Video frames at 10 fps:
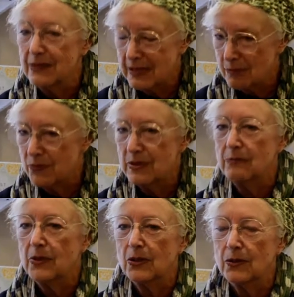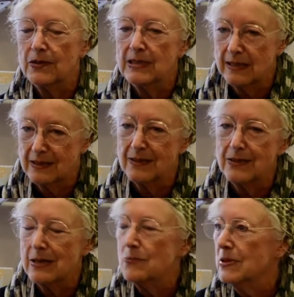the contemporary biographies, that is,
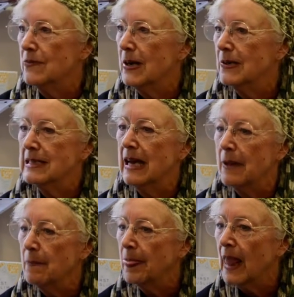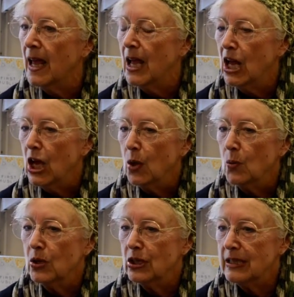contemporary of our time,
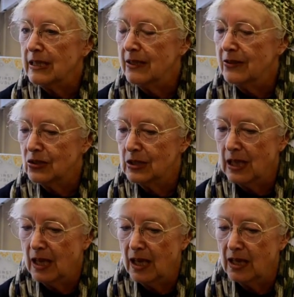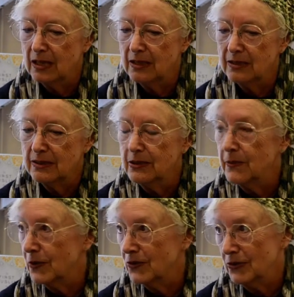were either
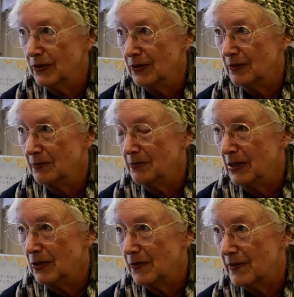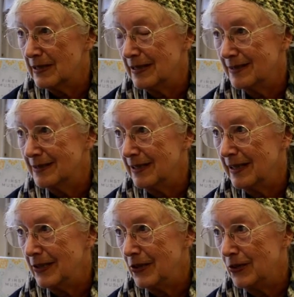devotional biographies, that is,
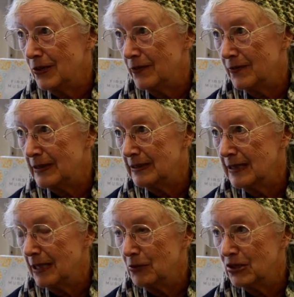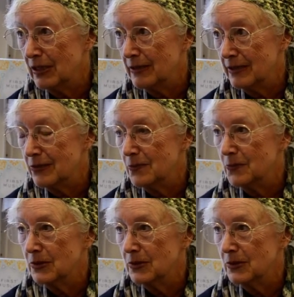hagiographies, which, unless